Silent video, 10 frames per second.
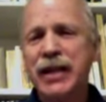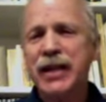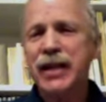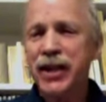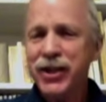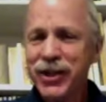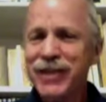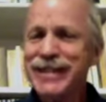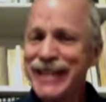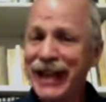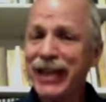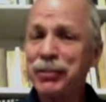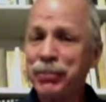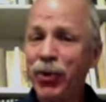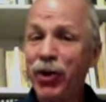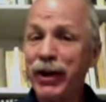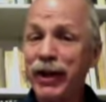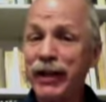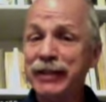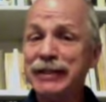Here's our second point,
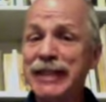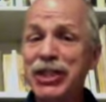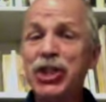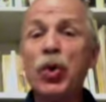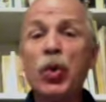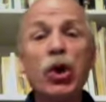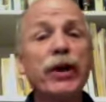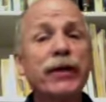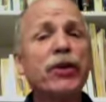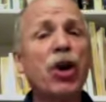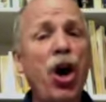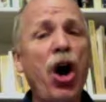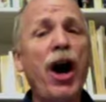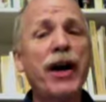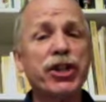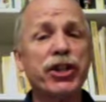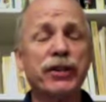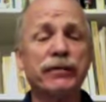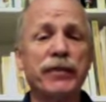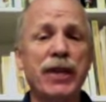and it's a word of
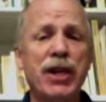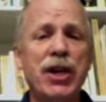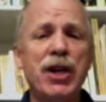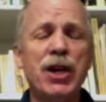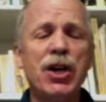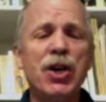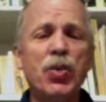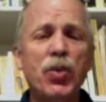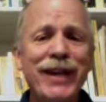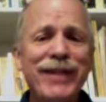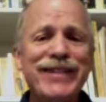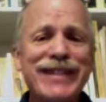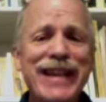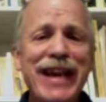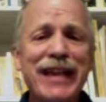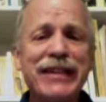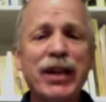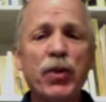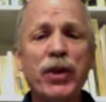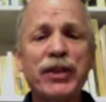caution. We've said
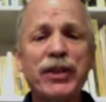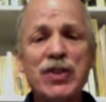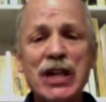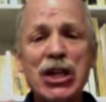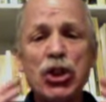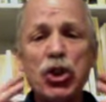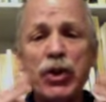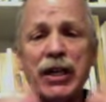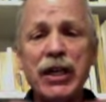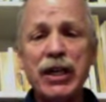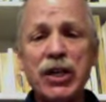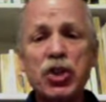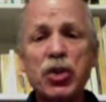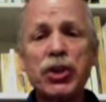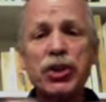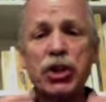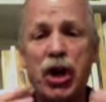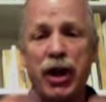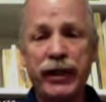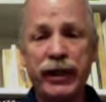that when you see 2 kids who are
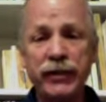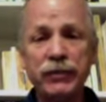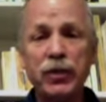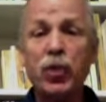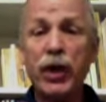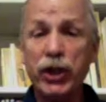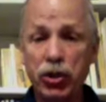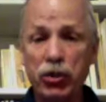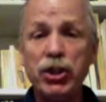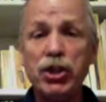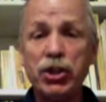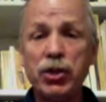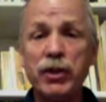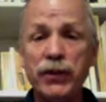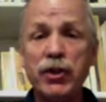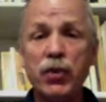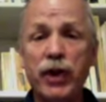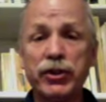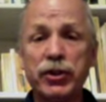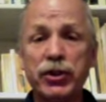talking, what you can do if you want
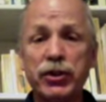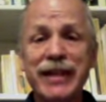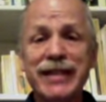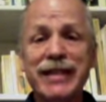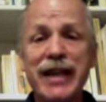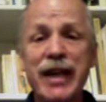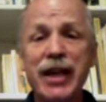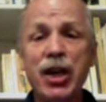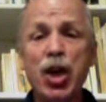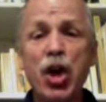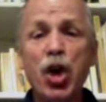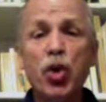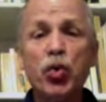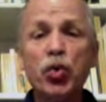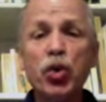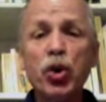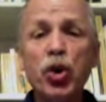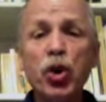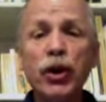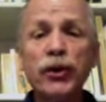to is say,
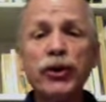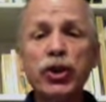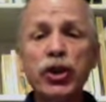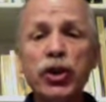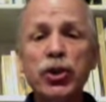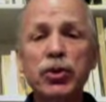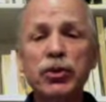Rule 2,